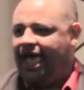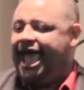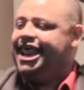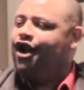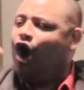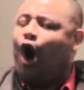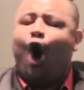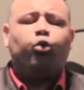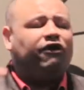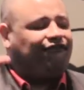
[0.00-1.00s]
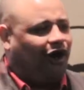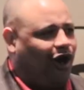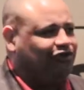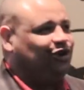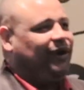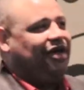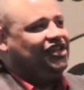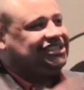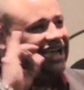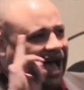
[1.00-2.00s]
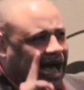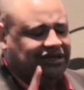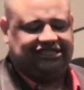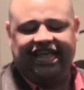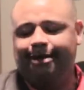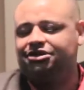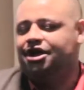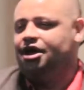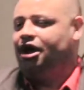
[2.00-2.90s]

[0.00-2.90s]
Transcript: And it all revolves around this concept